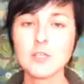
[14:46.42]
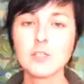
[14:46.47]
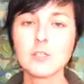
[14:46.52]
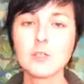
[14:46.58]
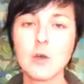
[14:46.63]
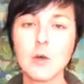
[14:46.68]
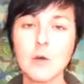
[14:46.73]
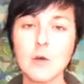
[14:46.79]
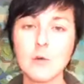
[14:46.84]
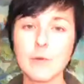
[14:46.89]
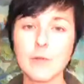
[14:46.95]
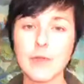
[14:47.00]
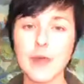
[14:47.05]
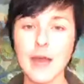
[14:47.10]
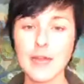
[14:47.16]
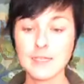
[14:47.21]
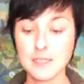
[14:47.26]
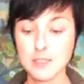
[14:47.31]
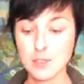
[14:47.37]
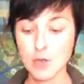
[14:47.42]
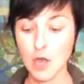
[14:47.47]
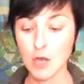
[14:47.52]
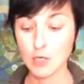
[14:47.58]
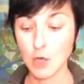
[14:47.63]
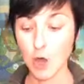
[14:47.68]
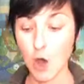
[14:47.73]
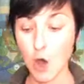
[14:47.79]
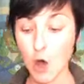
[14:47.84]
So that's
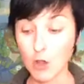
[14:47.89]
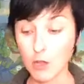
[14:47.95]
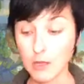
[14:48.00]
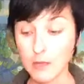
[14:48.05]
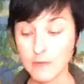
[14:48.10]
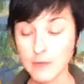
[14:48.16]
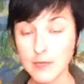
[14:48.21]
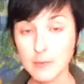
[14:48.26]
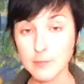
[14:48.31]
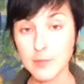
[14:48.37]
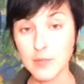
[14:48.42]
not all of it,